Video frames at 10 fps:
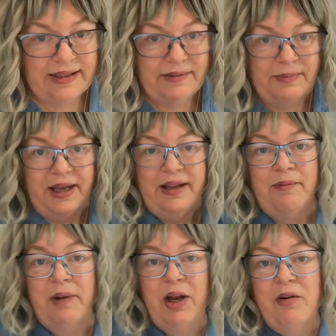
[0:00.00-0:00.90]
my
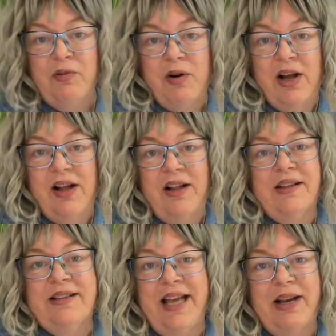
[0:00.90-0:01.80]

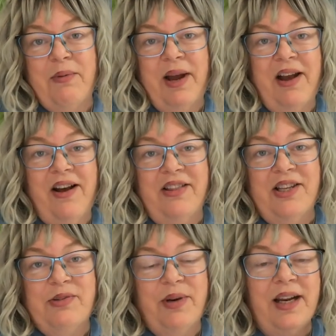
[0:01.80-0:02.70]
overall takeaway on
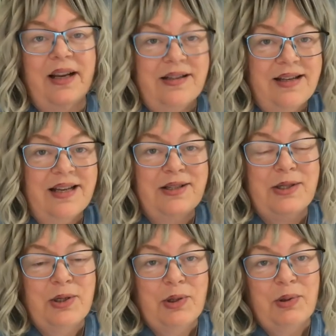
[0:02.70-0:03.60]
this reading is, yes,
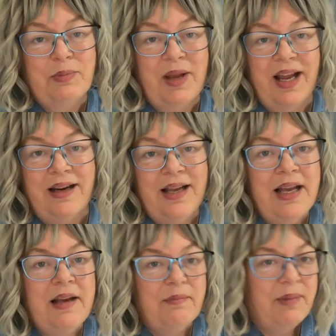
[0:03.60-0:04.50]
he's an old man,
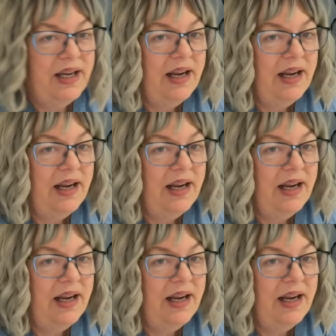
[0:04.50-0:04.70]
but